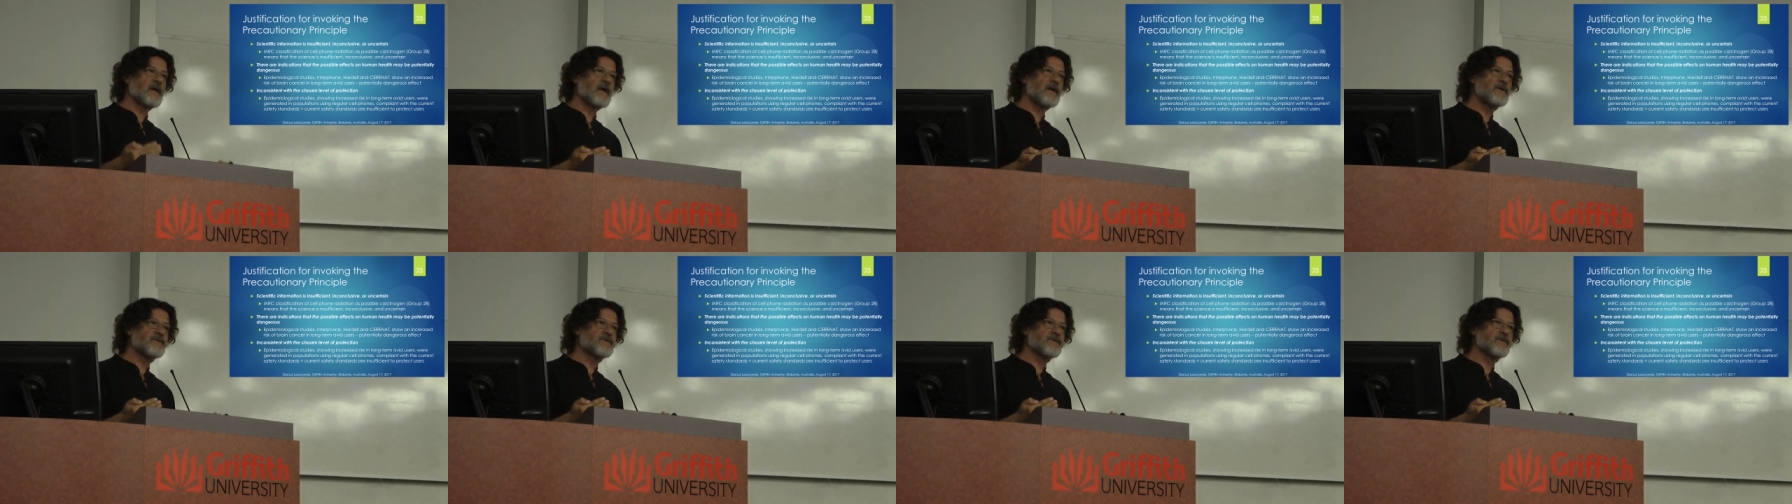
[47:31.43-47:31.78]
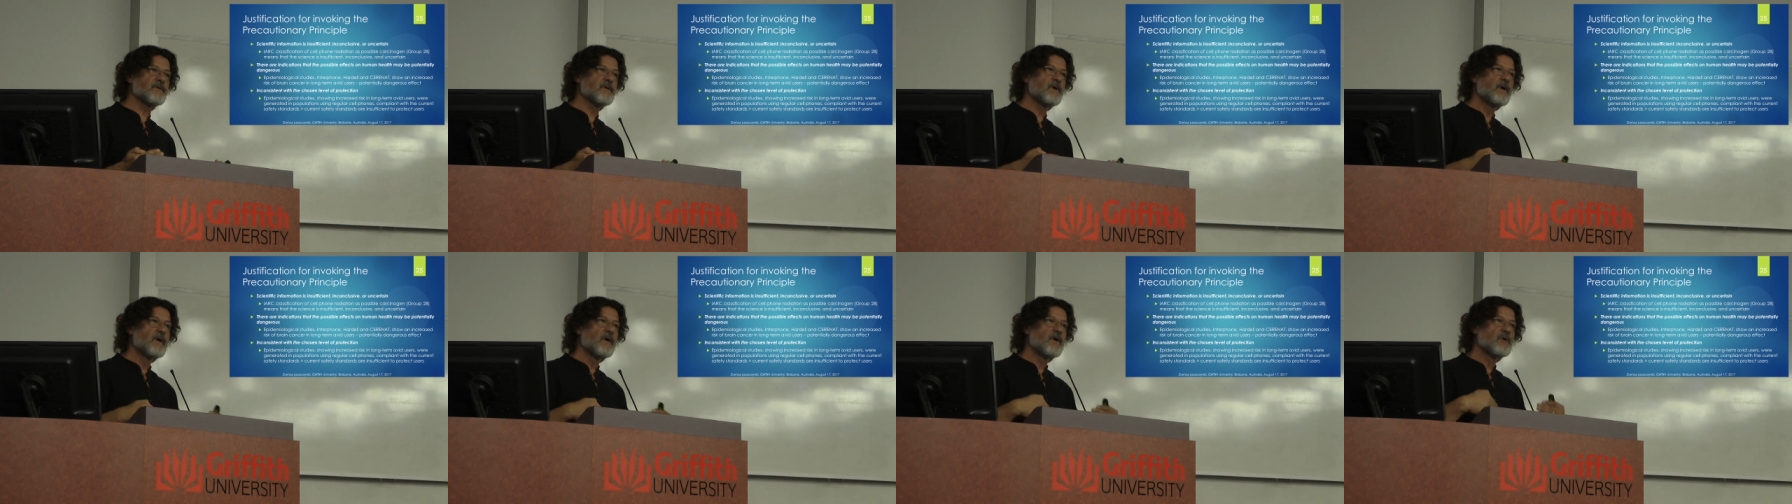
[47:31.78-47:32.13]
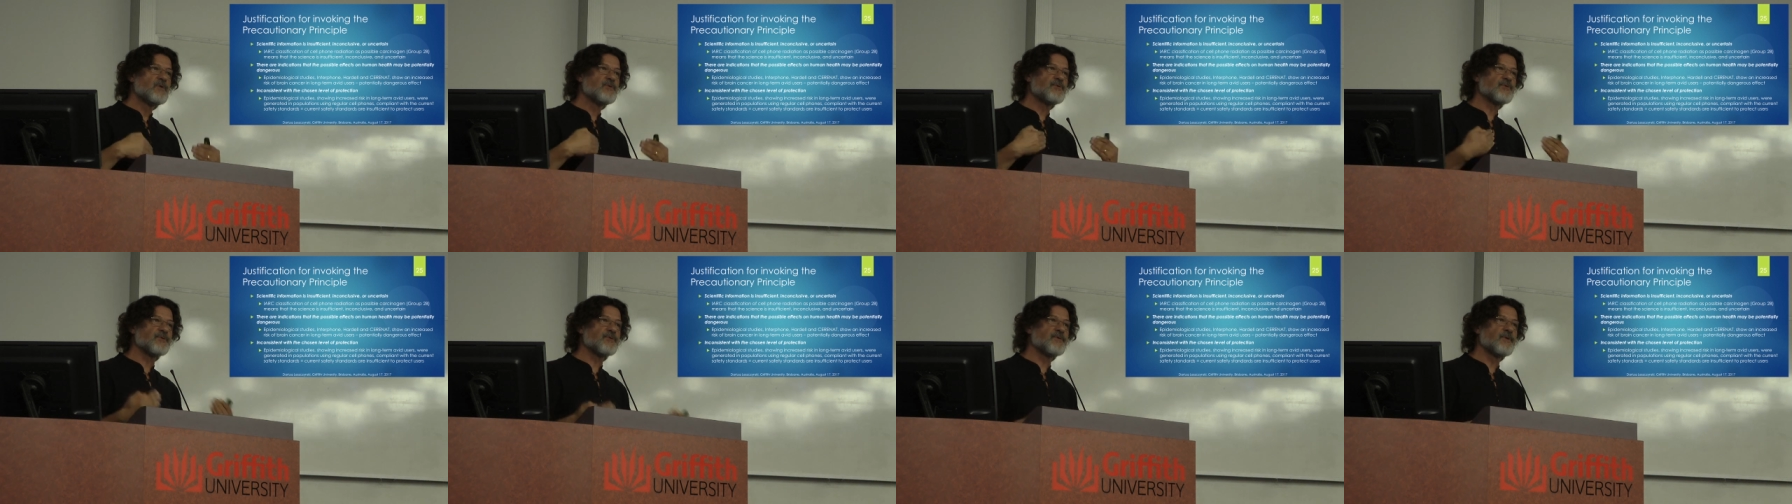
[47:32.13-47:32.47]
radiation
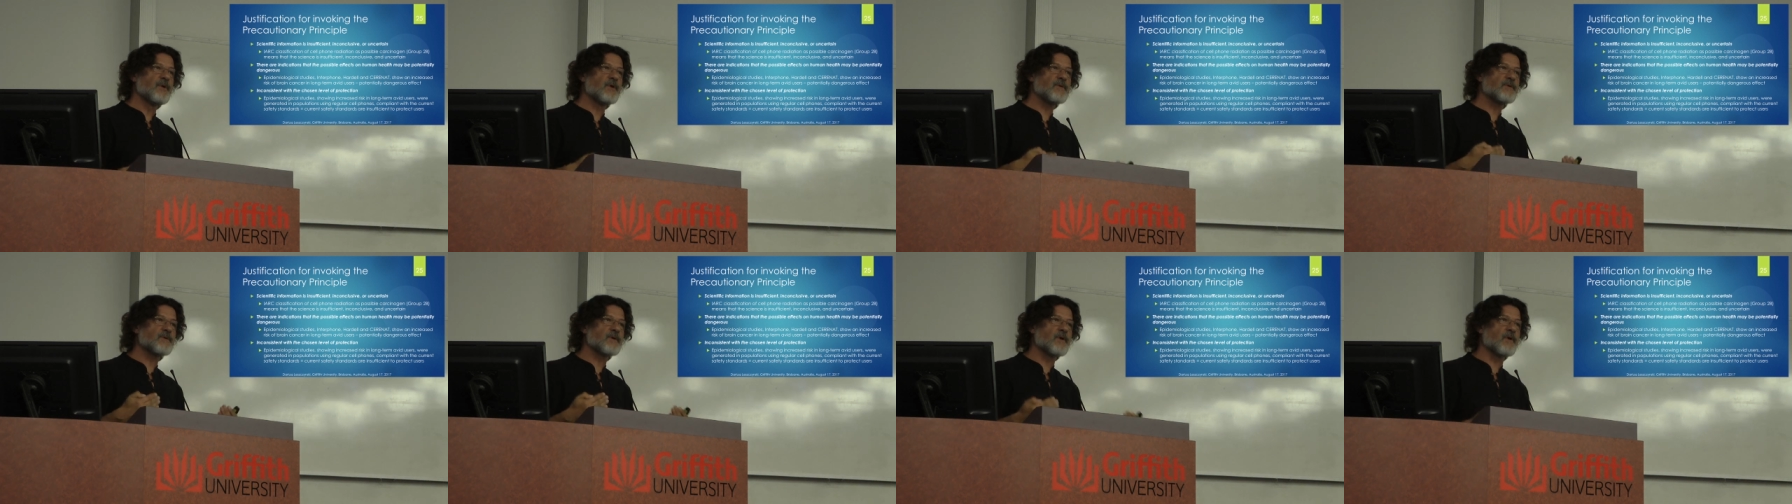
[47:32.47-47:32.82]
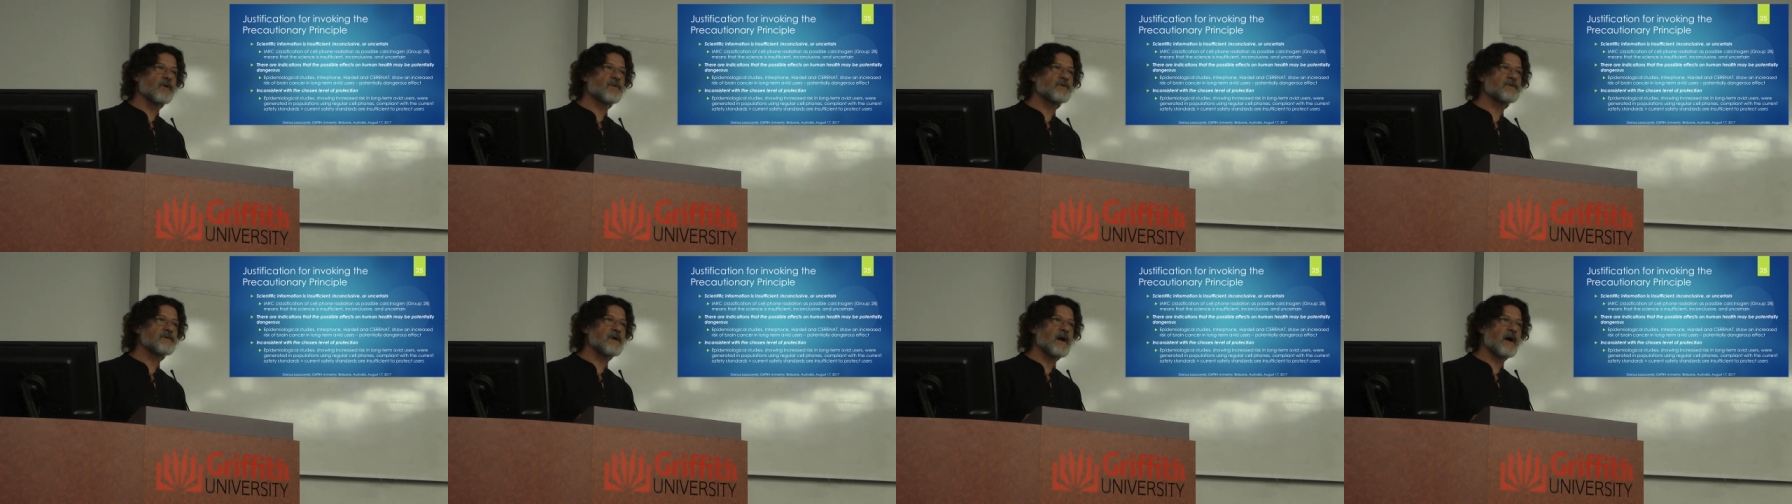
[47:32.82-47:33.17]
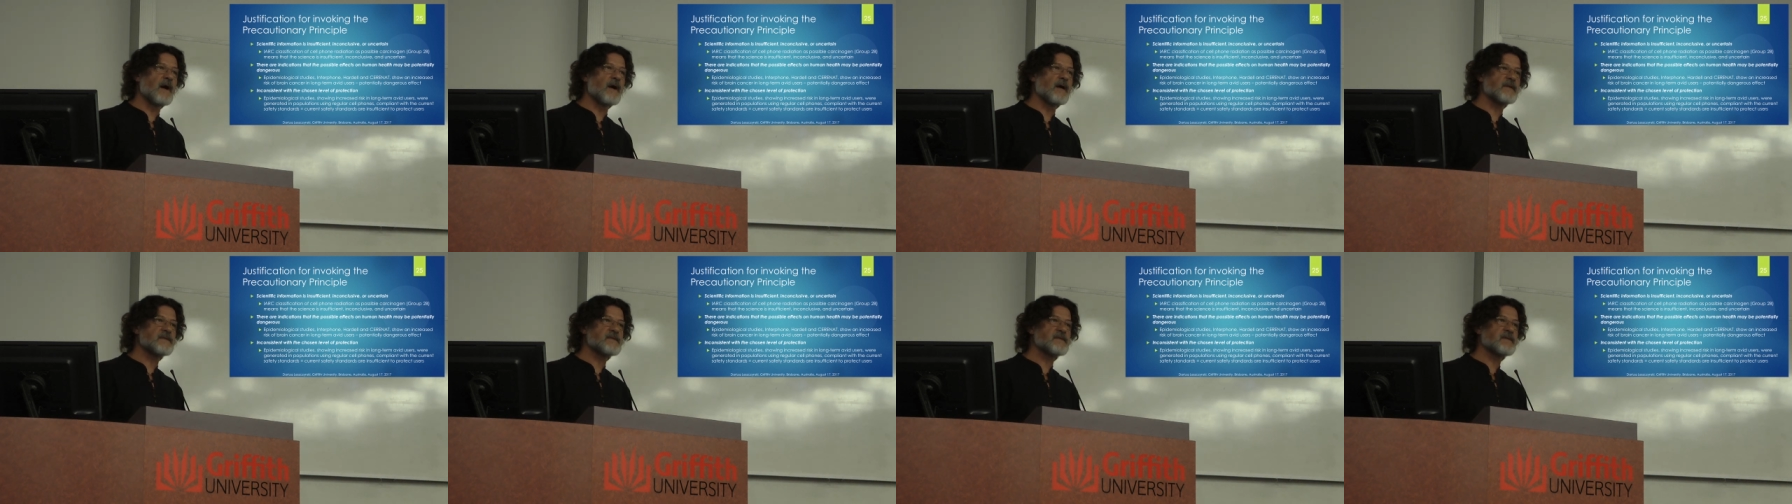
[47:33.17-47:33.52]
should not
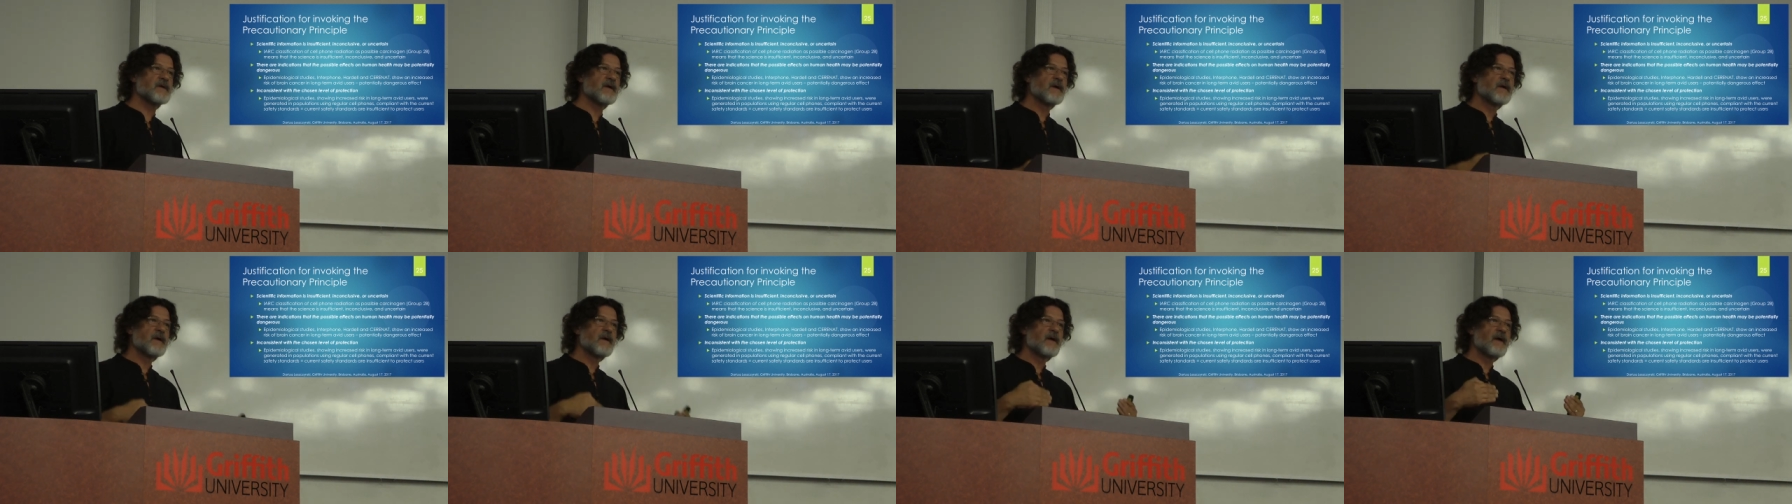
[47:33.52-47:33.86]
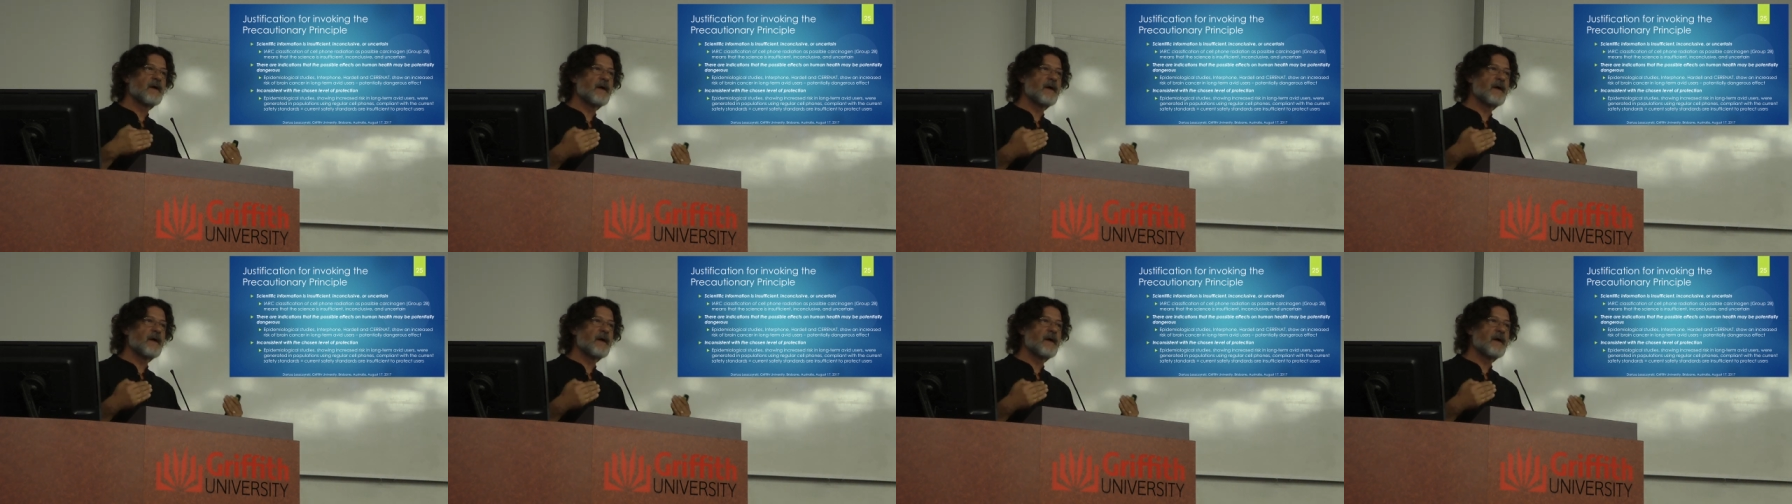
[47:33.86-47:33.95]
cause us